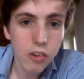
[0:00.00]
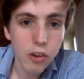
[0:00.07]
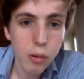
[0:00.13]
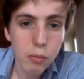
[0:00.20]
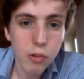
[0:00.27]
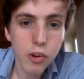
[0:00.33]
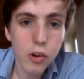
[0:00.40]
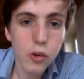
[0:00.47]

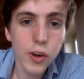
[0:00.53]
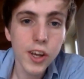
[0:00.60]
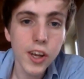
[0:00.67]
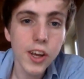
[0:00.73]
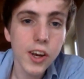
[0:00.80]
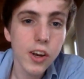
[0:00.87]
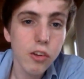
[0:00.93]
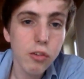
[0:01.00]
examples
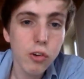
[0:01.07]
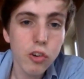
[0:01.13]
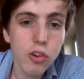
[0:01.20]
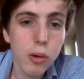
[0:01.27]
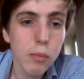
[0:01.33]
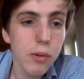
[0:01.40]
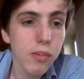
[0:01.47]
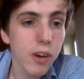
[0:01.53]
including here is,
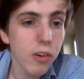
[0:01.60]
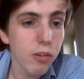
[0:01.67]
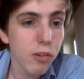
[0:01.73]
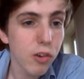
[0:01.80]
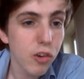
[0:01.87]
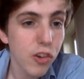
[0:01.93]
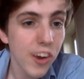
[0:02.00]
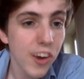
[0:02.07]
for example, the
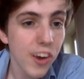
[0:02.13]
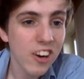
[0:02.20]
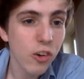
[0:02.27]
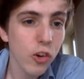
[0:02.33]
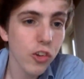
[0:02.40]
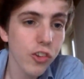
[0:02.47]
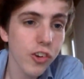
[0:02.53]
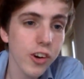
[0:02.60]
rise of the
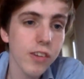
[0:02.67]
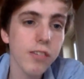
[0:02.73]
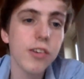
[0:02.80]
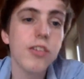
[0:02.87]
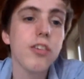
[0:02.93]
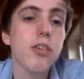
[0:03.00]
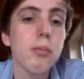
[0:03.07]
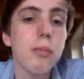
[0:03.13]
sharing culture,
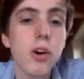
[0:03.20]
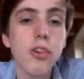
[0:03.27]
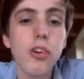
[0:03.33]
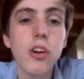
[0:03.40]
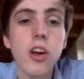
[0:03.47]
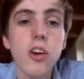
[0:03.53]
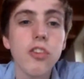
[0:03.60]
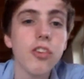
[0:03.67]
which was a
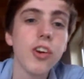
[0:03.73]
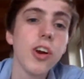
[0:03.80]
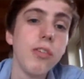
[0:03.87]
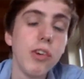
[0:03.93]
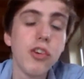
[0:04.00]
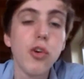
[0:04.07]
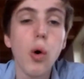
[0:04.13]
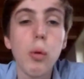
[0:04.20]
motion last
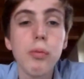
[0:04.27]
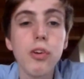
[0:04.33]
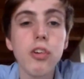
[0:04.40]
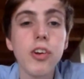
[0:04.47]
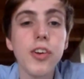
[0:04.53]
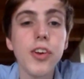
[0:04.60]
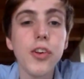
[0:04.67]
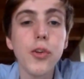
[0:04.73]
year, and which you
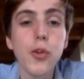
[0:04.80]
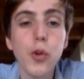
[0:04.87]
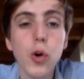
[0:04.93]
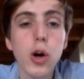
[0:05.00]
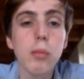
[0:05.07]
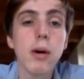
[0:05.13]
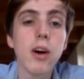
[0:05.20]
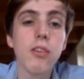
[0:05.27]
obviously need to
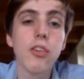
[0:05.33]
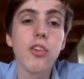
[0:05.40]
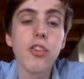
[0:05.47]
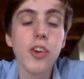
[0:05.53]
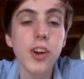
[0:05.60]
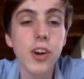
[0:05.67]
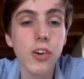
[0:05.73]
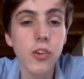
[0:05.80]
talk about what
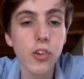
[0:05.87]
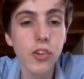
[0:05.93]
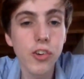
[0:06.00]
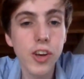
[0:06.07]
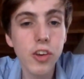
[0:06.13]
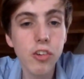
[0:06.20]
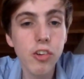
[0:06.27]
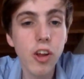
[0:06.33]
the sharing
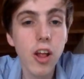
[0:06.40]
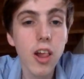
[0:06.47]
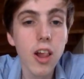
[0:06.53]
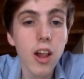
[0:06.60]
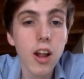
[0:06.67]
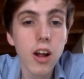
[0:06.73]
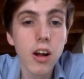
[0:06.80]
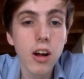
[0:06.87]
culture is.
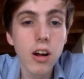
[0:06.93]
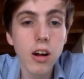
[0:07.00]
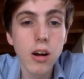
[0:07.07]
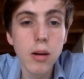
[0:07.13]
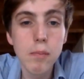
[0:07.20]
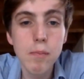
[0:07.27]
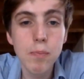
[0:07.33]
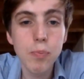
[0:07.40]

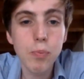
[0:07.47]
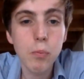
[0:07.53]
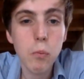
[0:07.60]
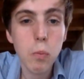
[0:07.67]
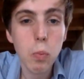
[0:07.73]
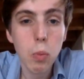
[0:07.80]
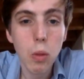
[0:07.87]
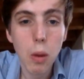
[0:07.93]
Um,
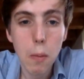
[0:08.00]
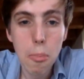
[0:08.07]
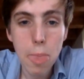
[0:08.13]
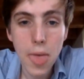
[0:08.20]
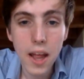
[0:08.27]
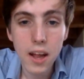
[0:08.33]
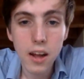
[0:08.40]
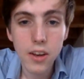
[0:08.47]

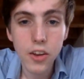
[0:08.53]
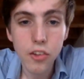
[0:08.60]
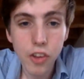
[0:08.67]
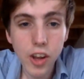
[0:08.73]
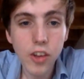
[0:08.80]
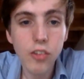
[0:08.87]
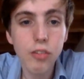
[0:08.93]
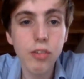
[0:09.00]
the
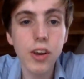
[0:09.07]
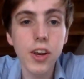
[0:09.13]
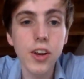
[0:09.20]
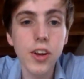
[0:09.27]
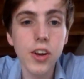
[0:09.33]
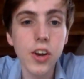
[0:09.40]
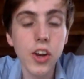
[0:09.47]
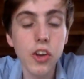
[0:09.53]
second
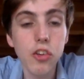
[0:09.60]
thing